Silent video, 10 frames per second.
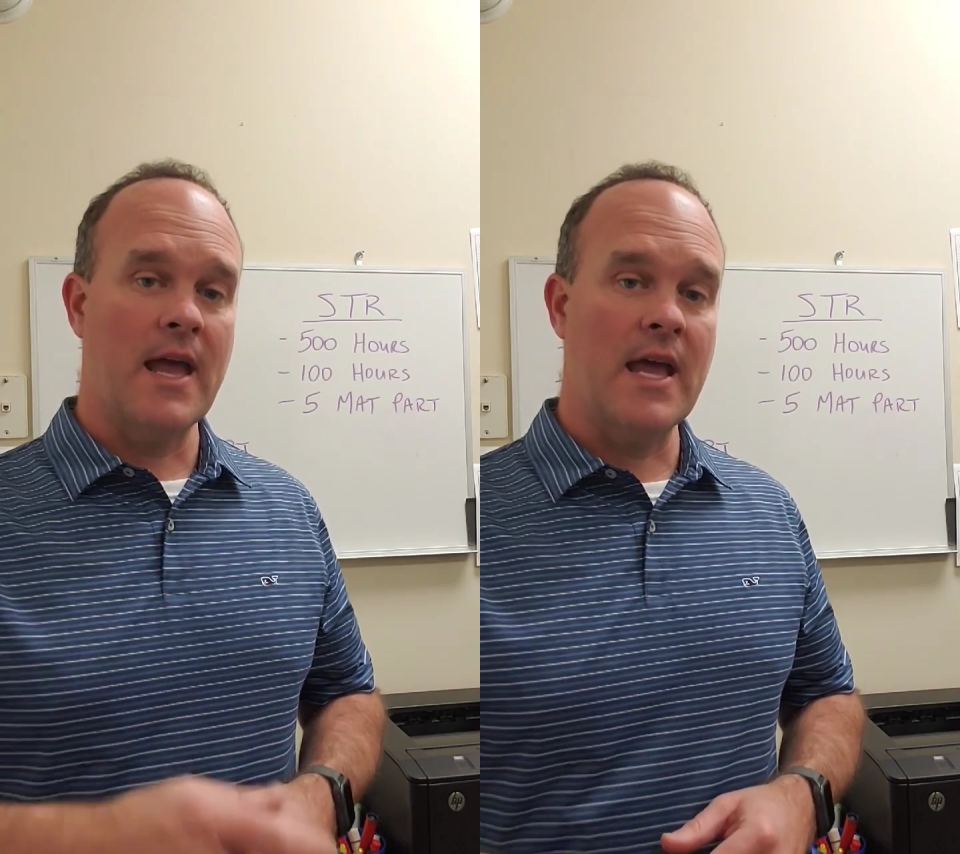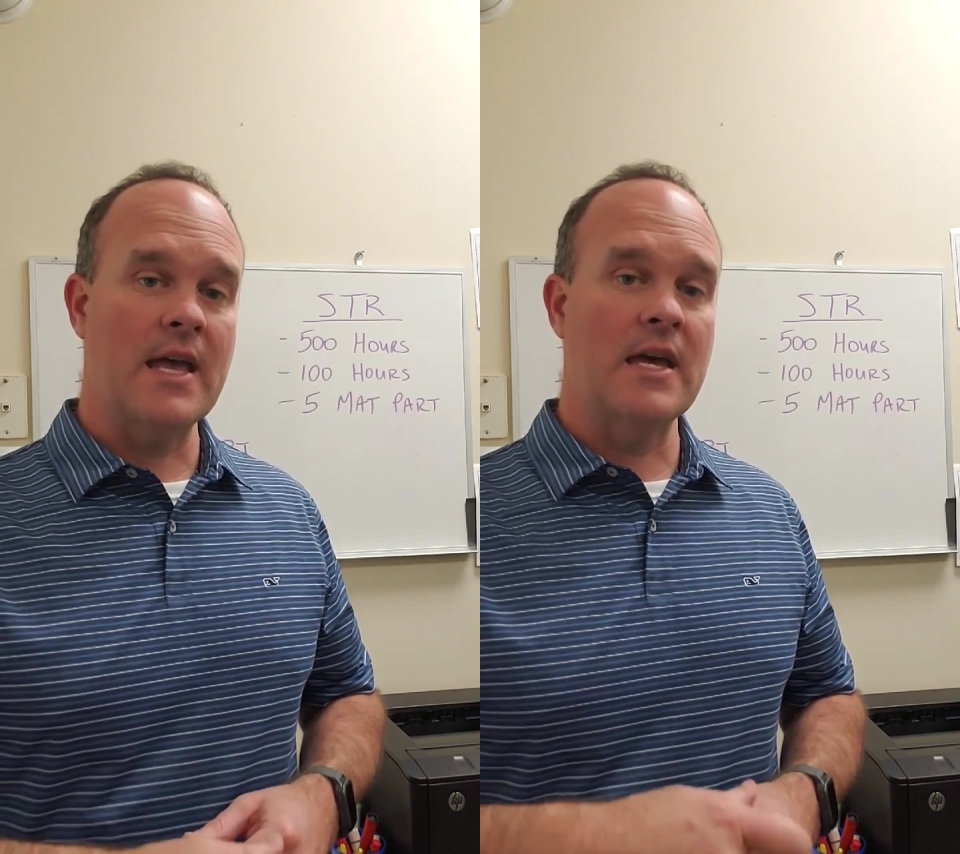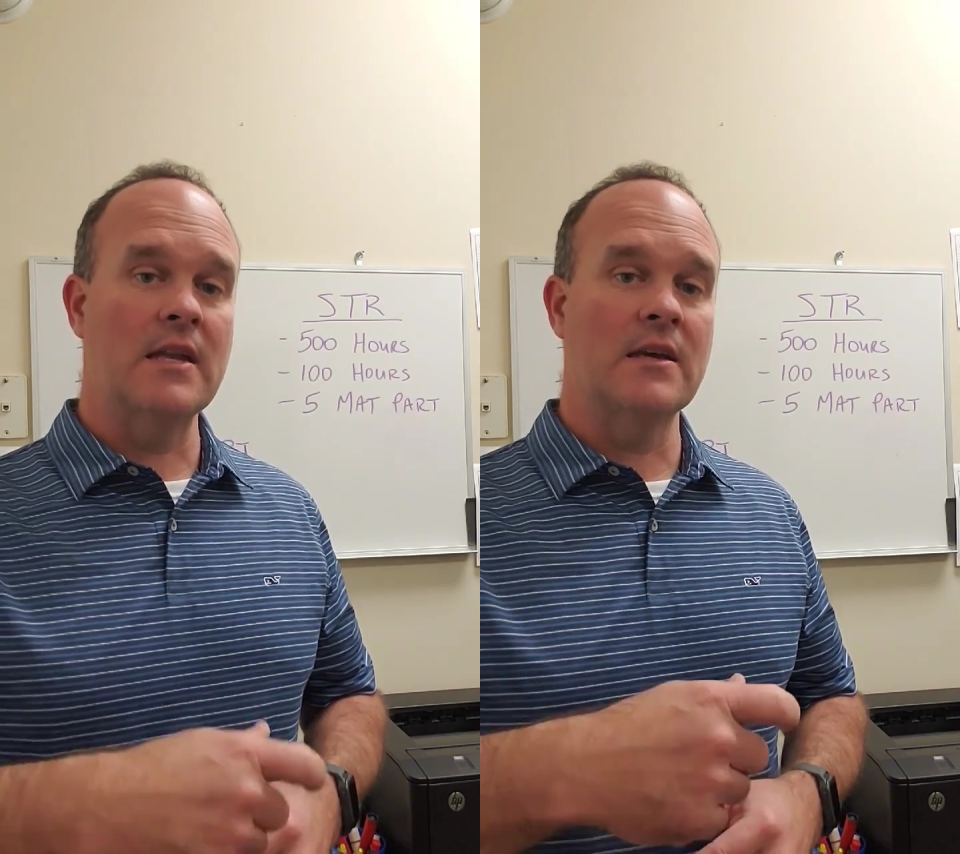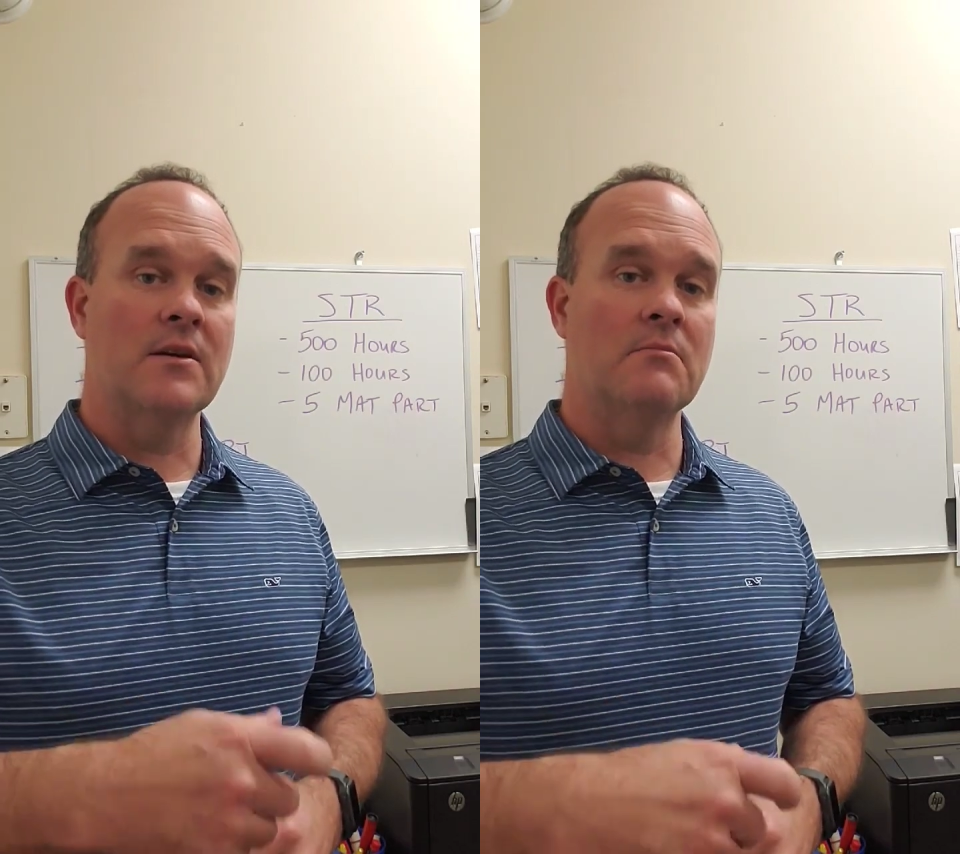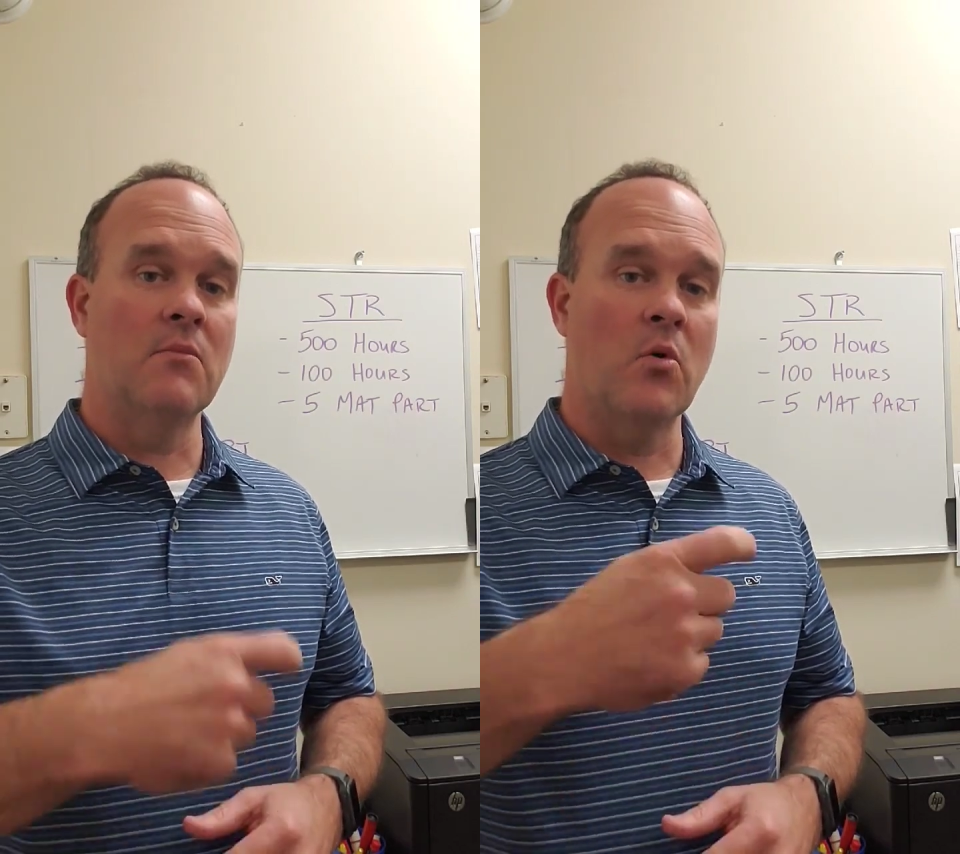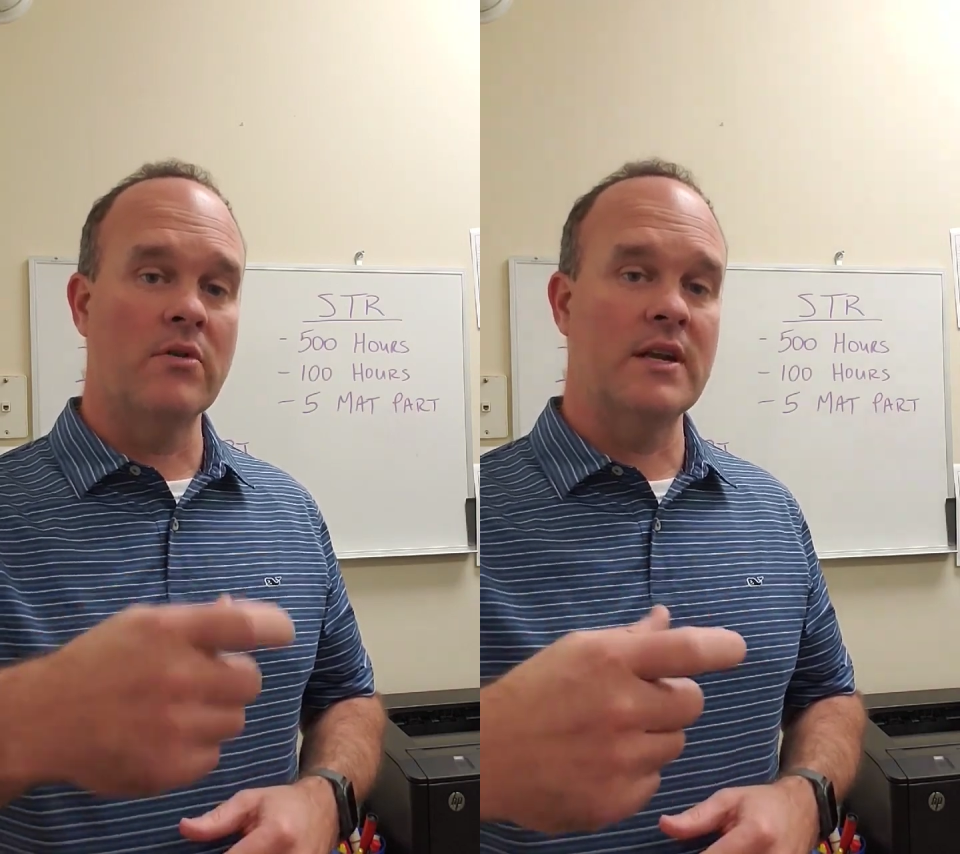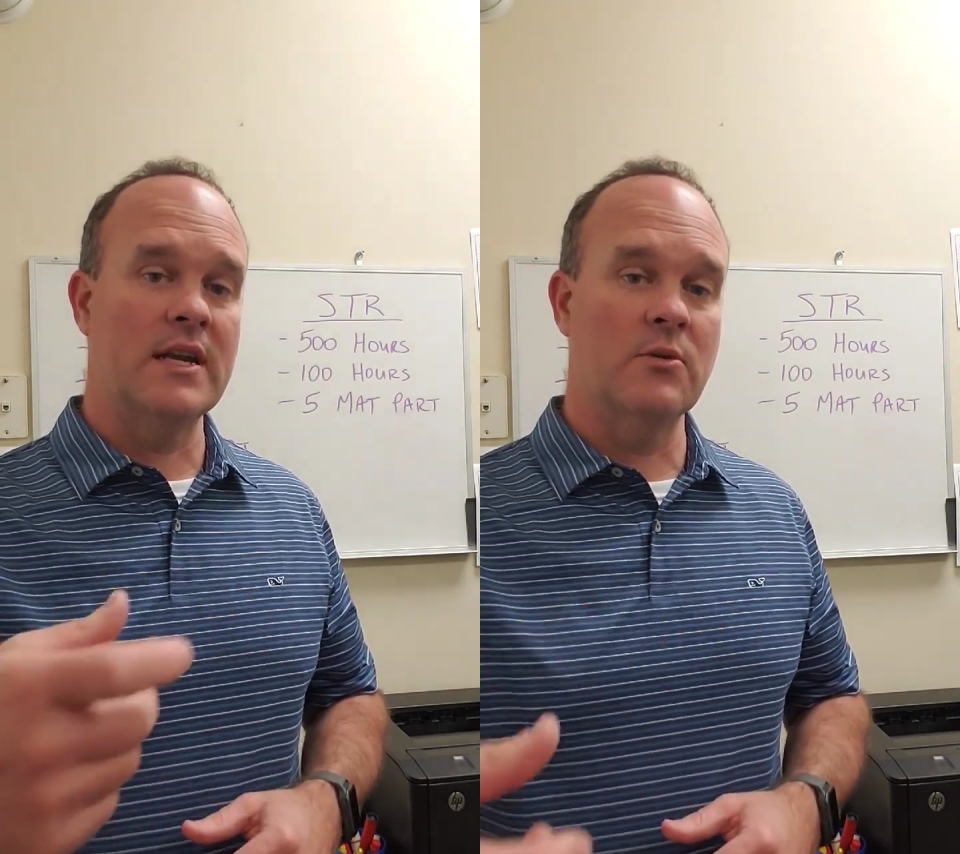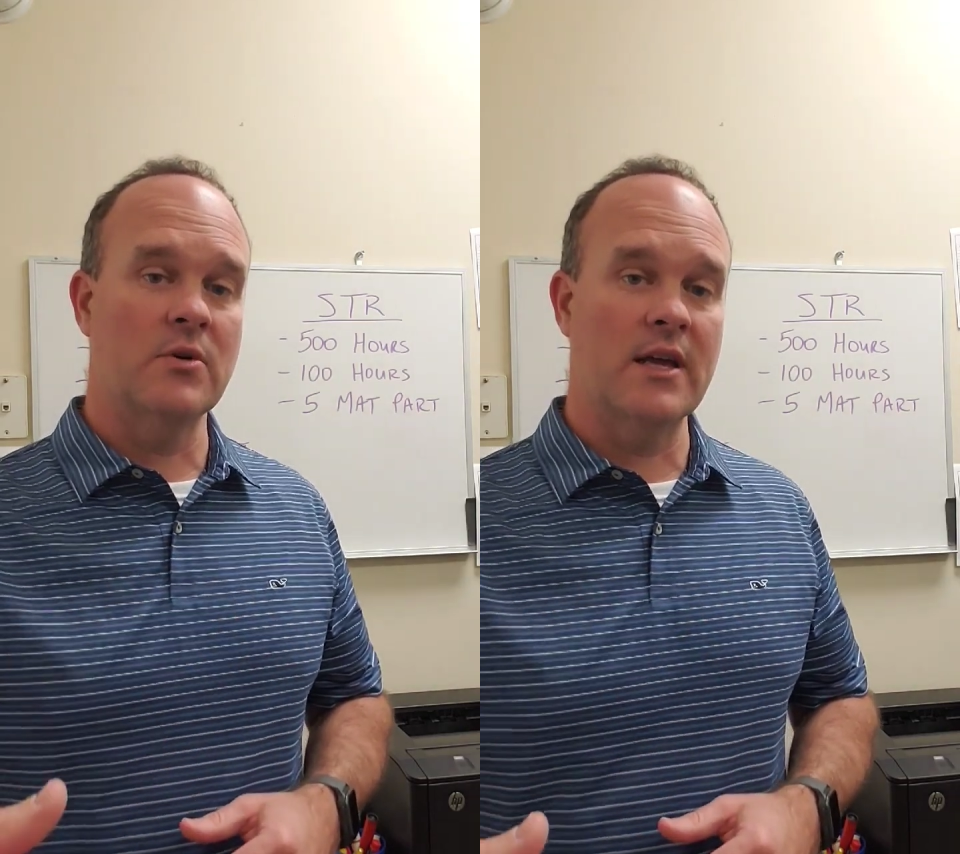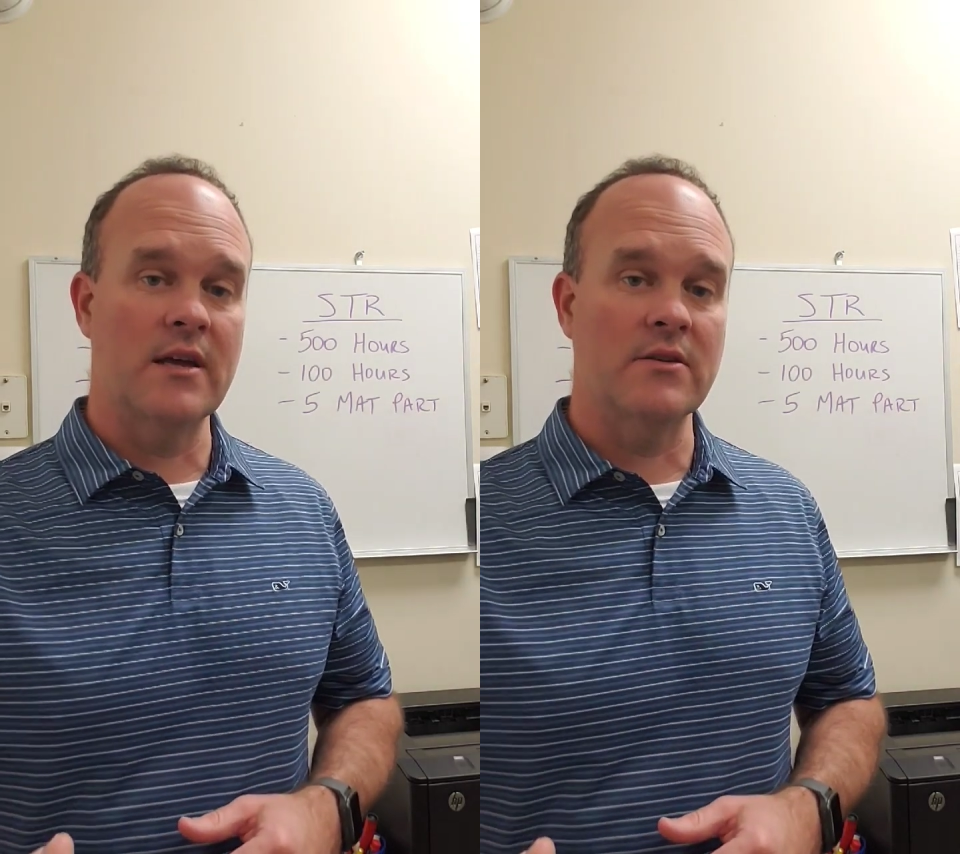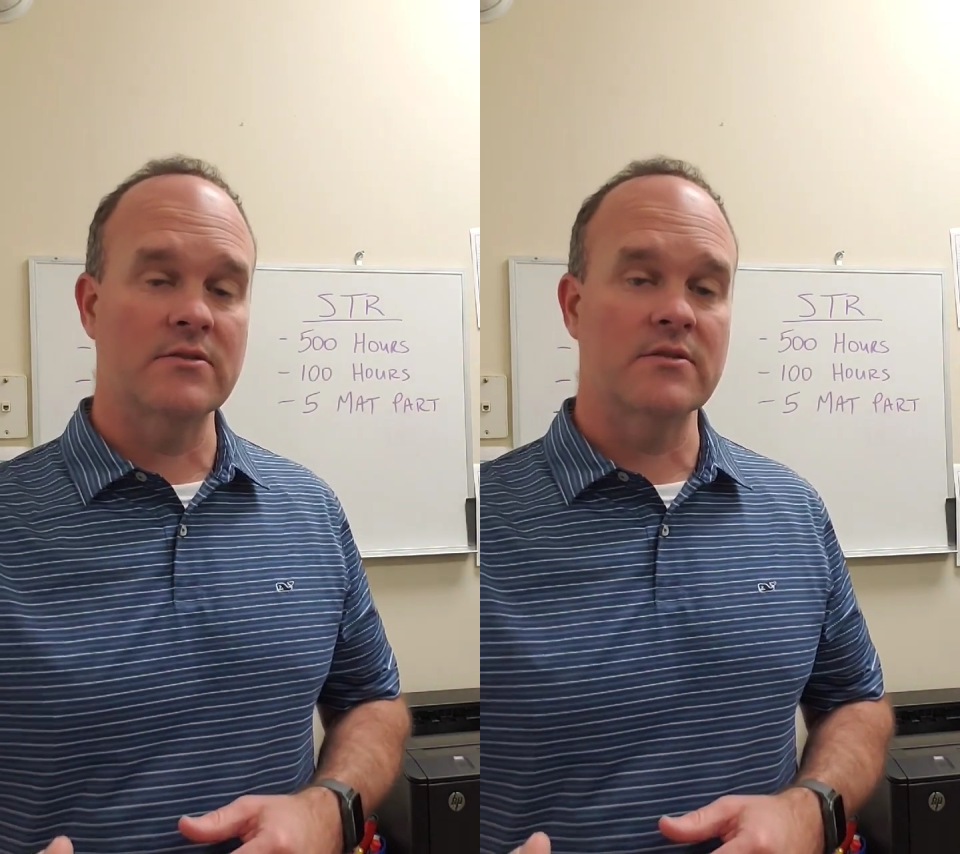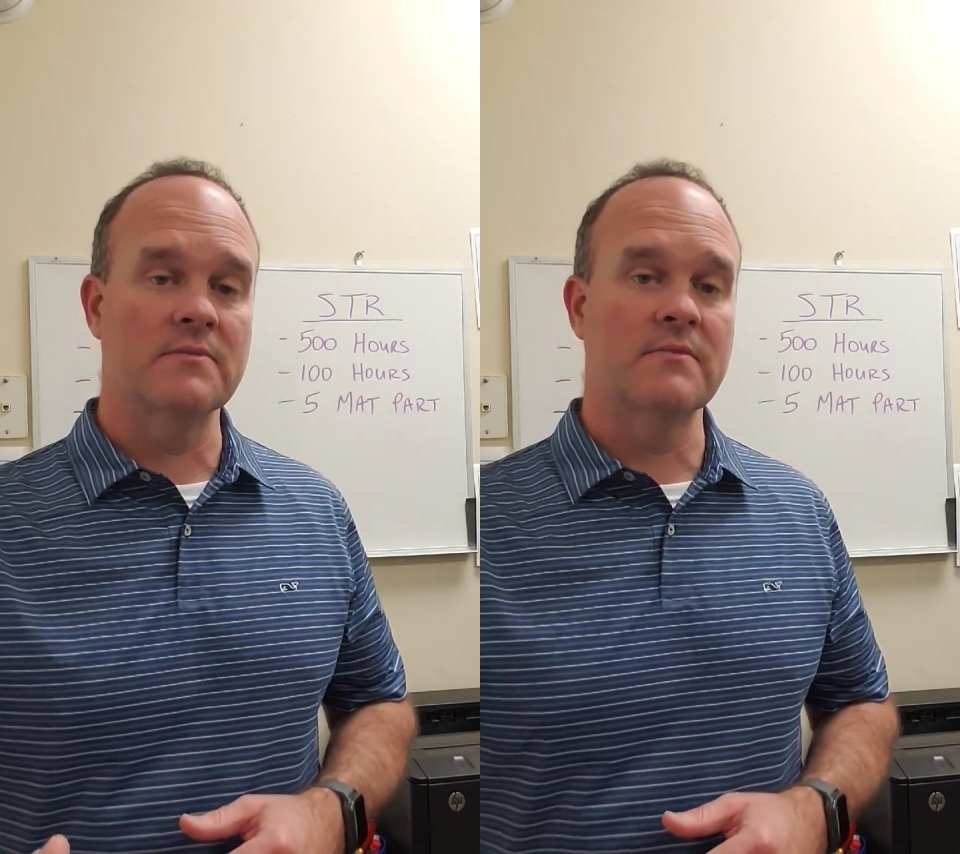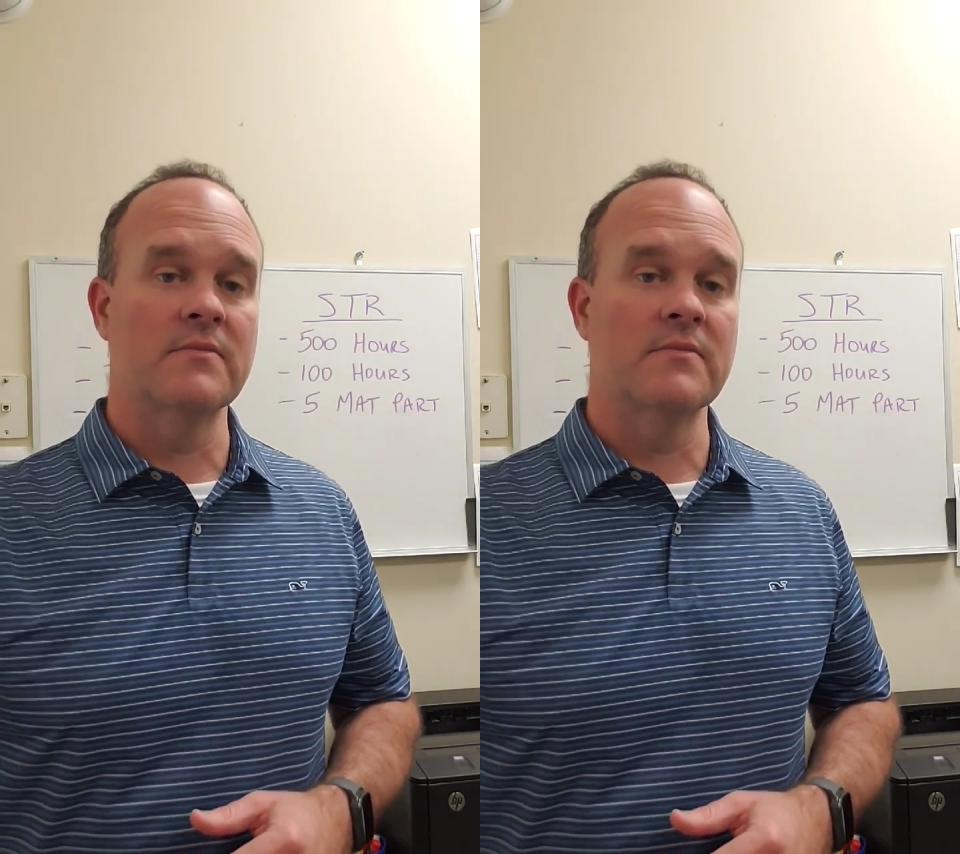and more than anyone else.